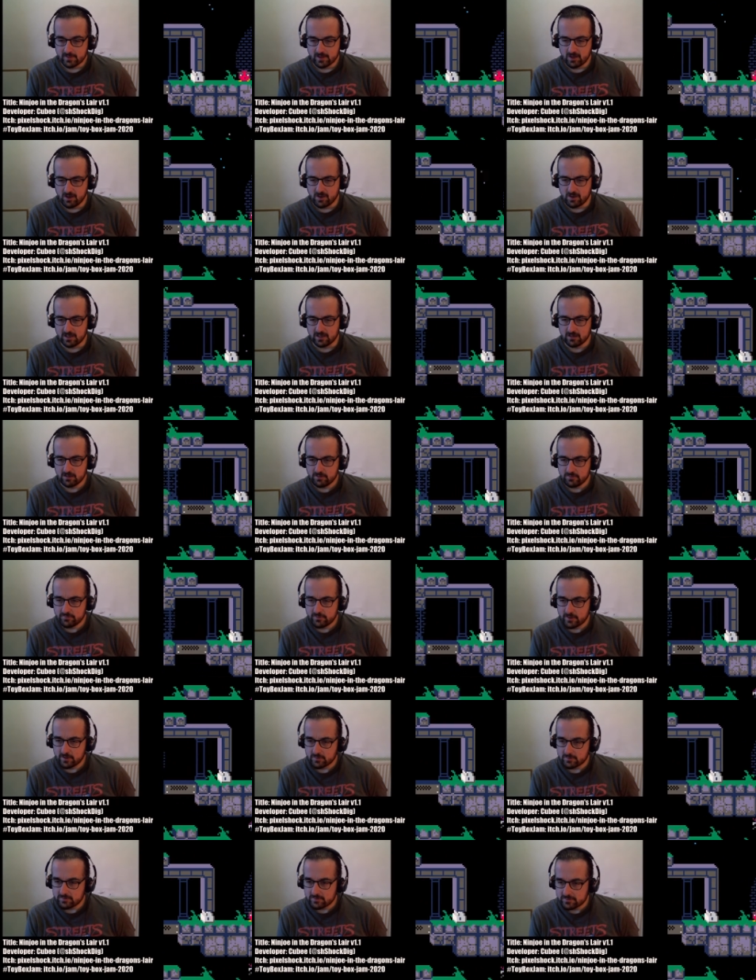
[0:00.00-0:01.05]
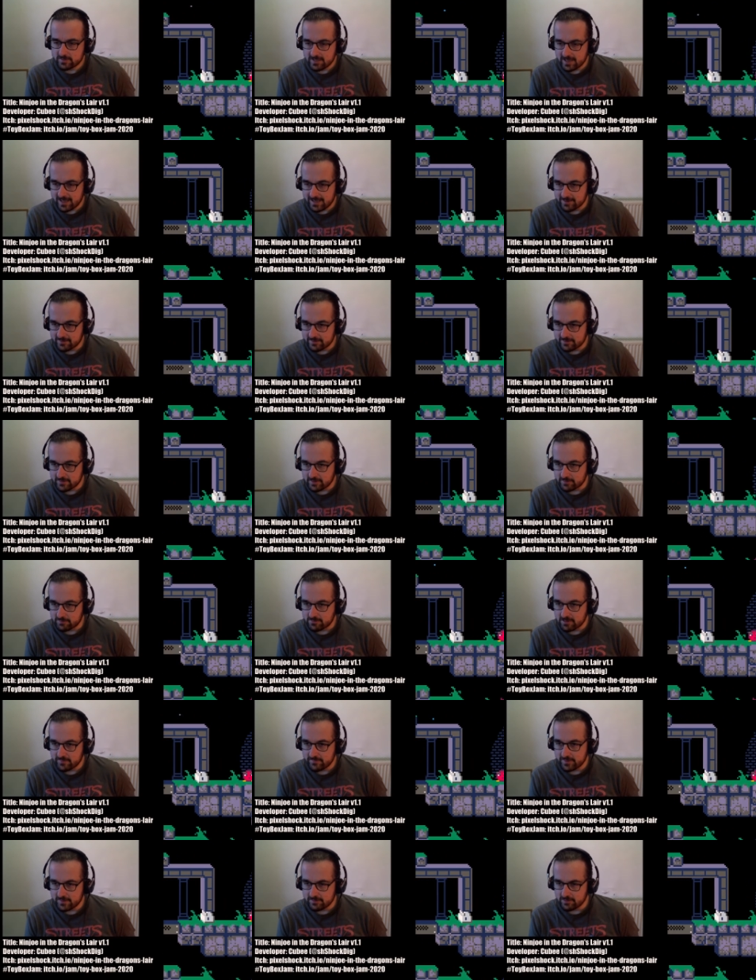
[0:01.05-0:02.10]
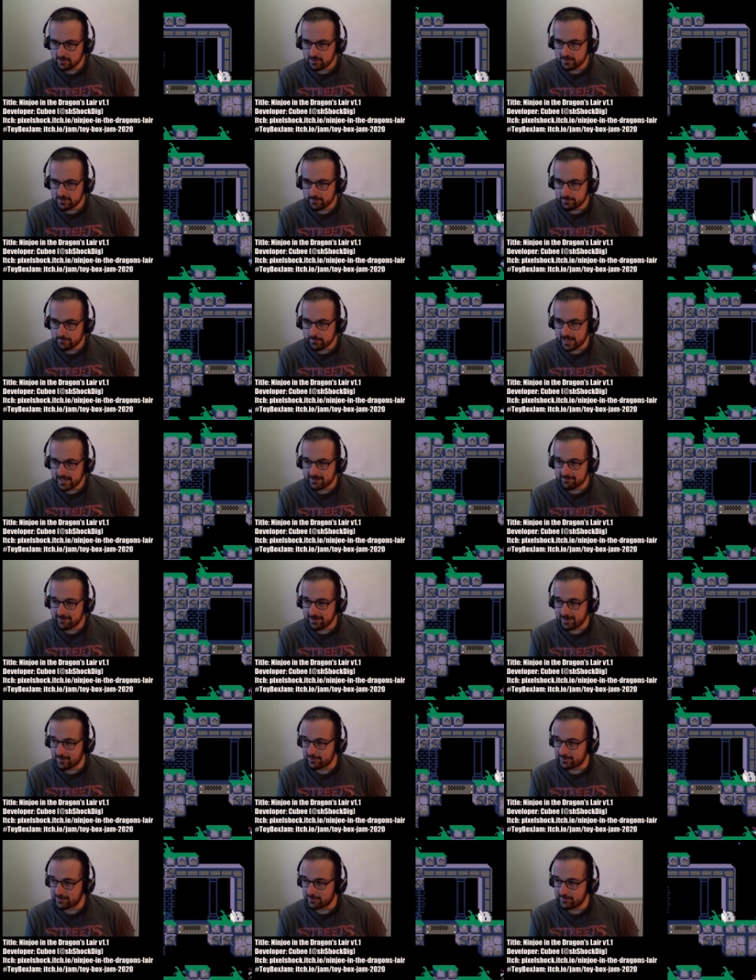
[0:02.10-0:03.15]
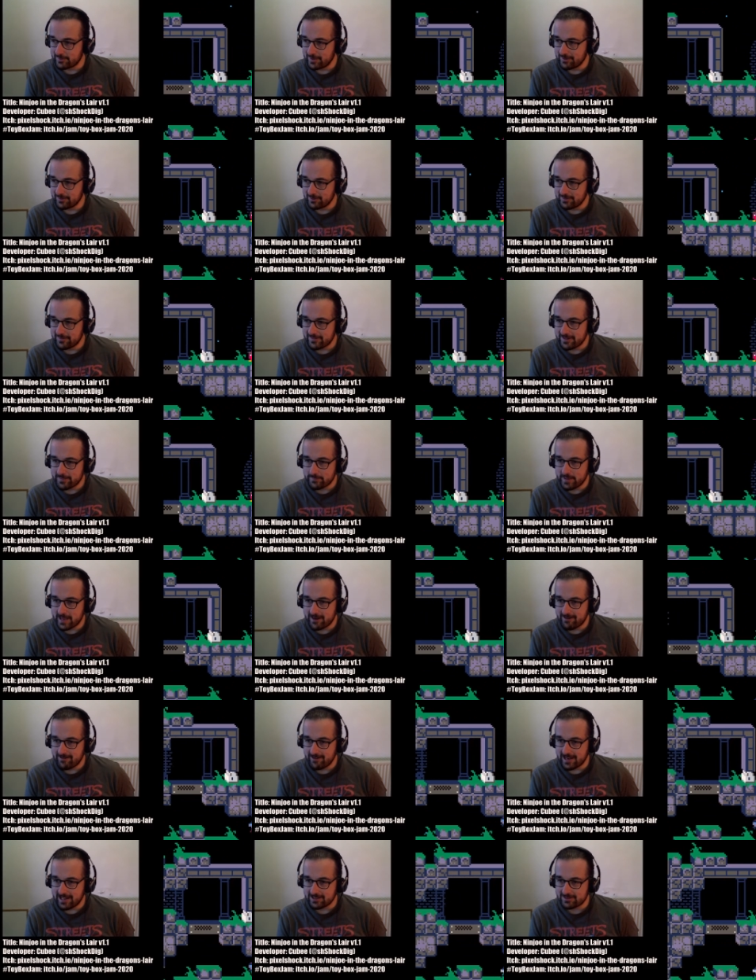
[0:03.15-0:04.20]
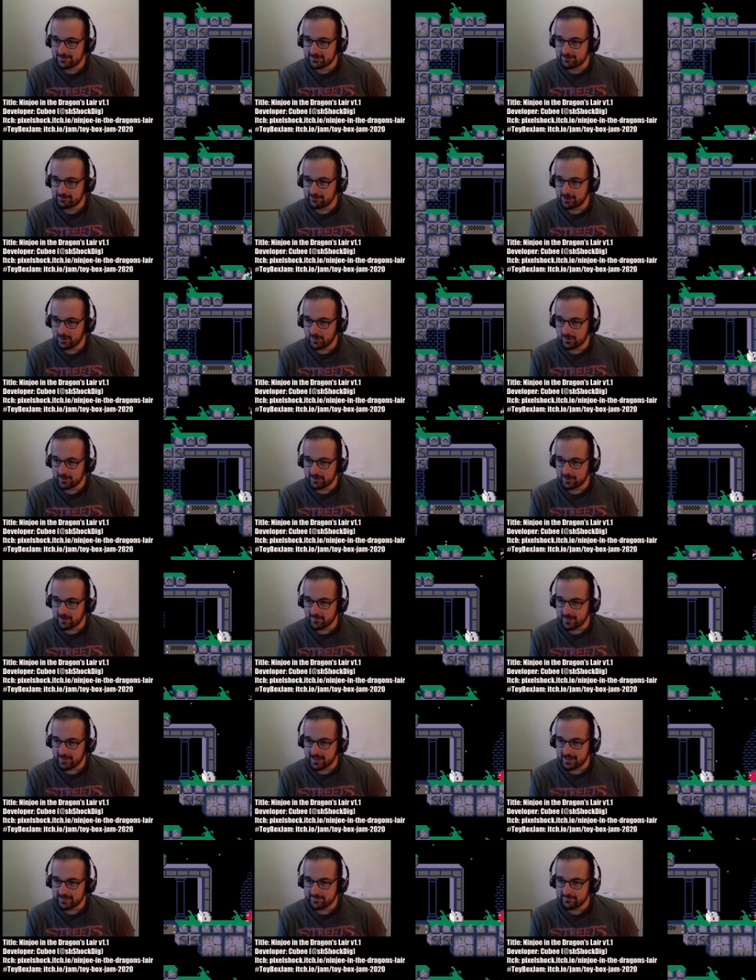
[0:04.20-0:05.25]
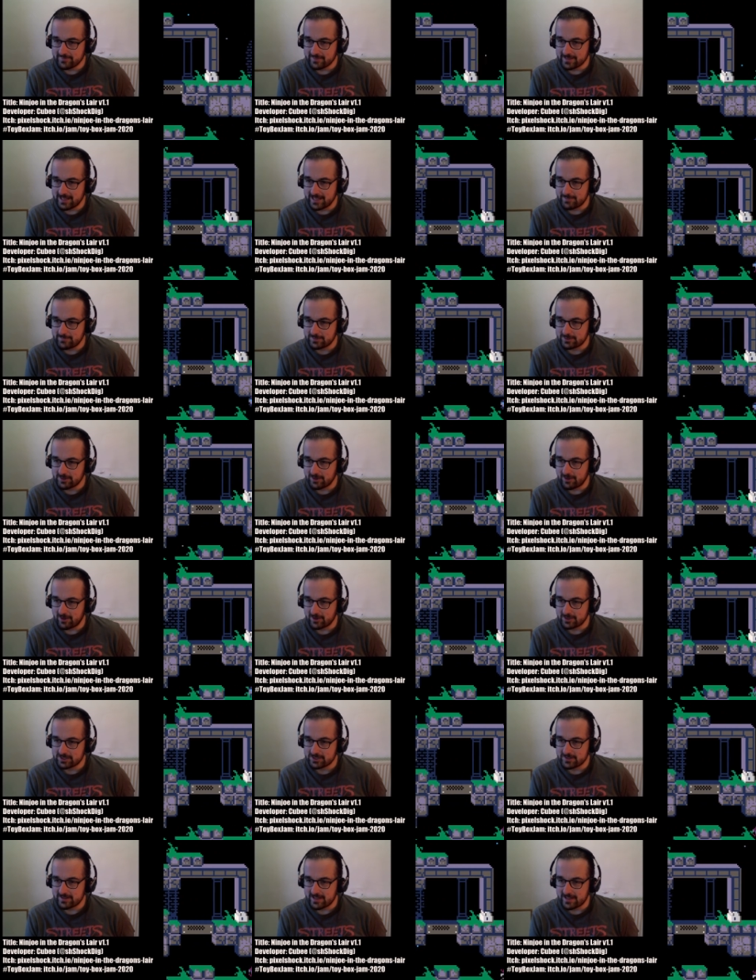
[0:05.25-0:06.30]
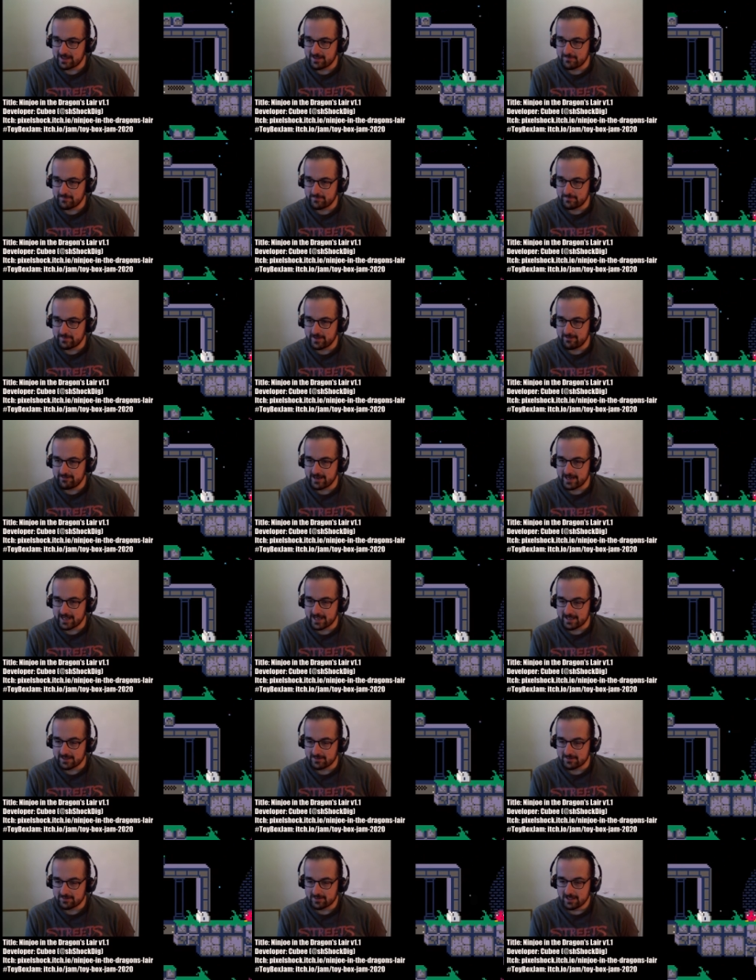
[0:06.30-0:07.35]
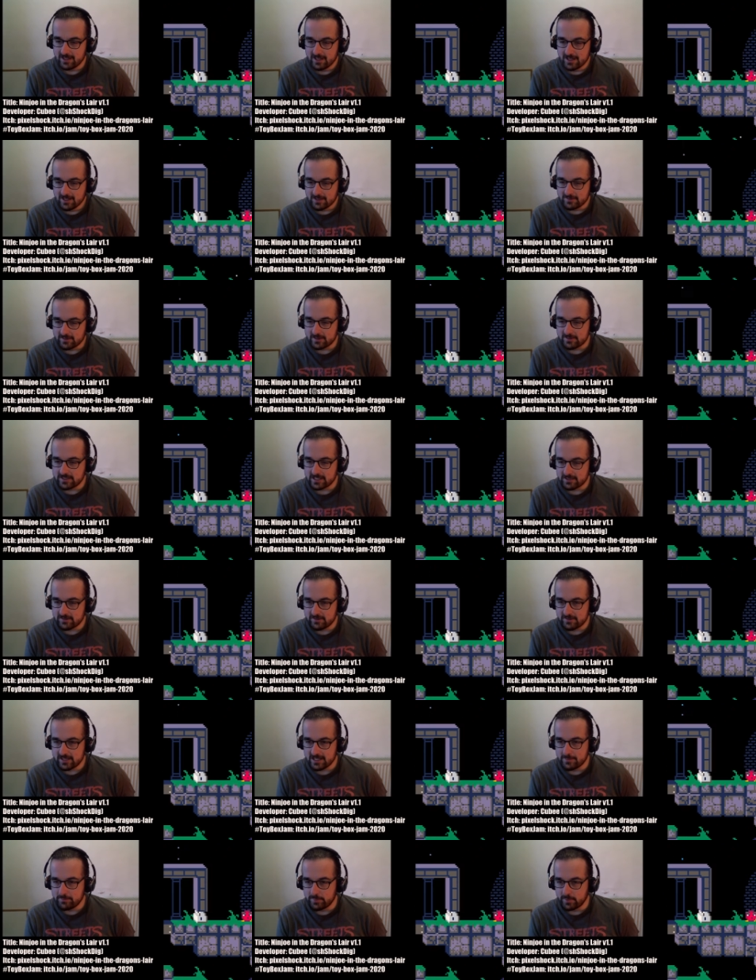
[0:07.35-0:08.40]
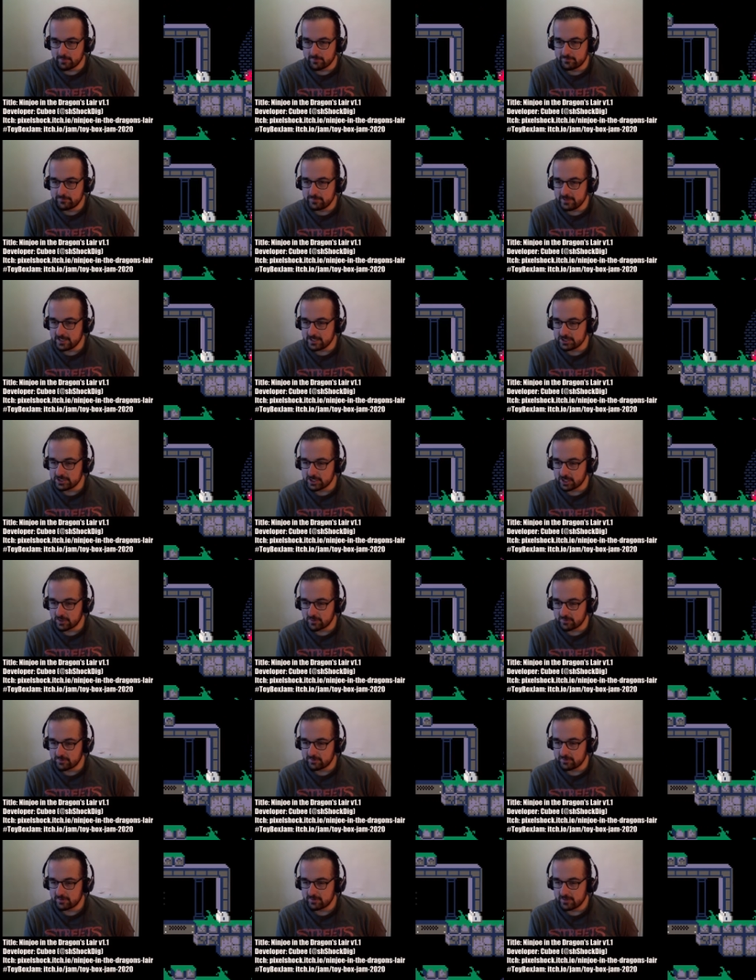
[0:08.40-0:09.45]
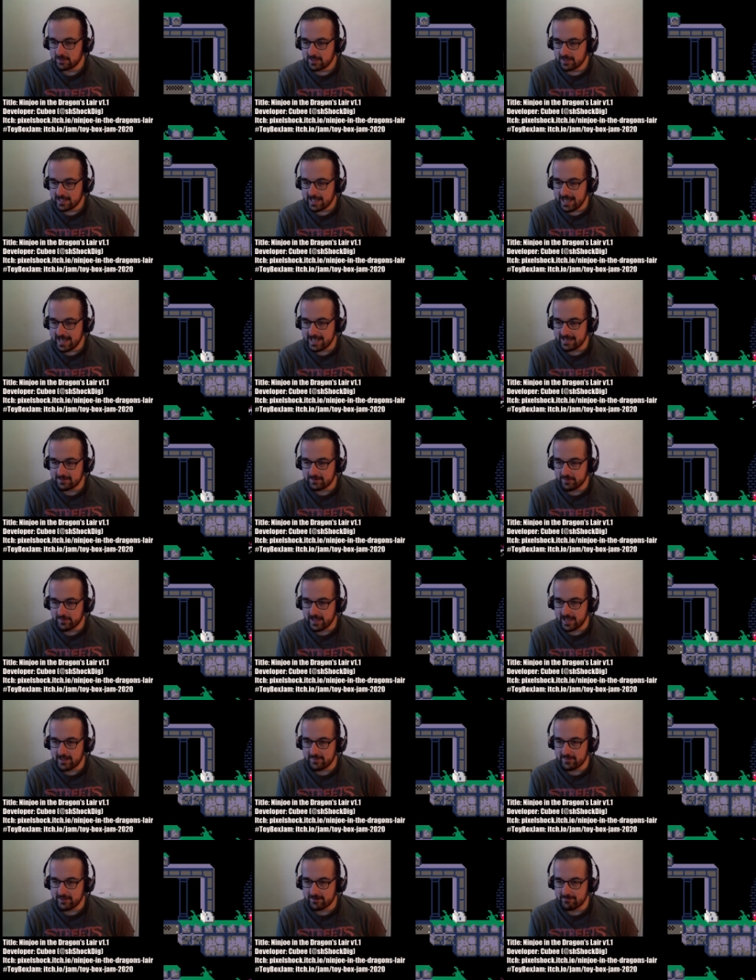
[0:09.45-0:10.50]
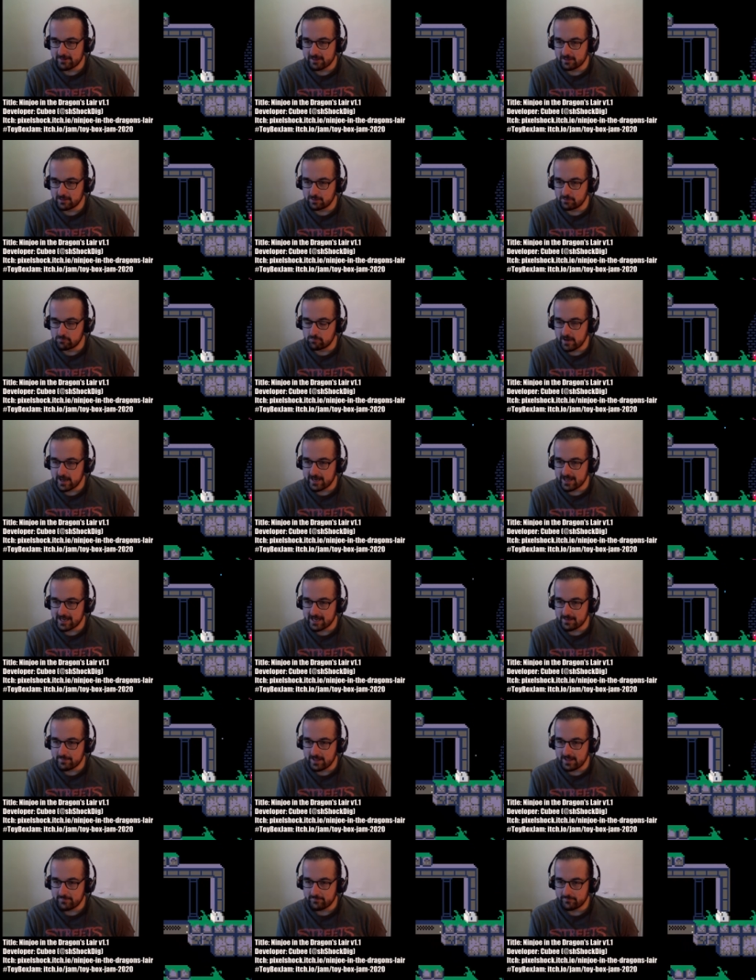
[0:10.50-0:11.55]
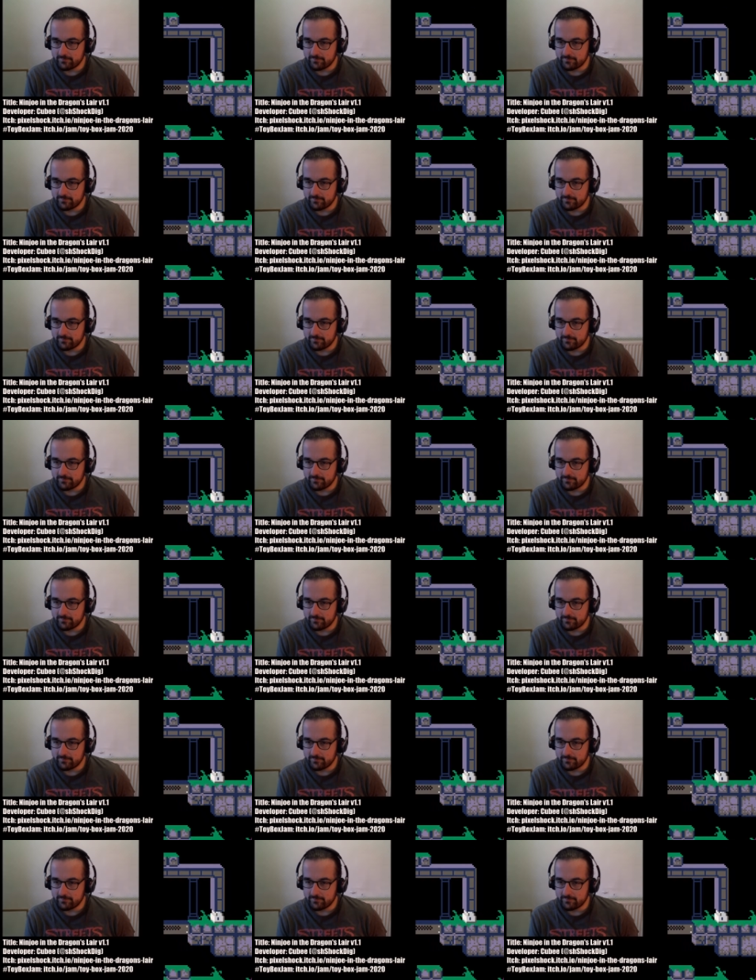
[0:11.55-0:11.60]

Oh, I love those tiles and those graphics. Look at the background as well. Look at that parallax scrolling on that torch there. Very nice. So as you can see above Ninjoe's head there is a little red enemy.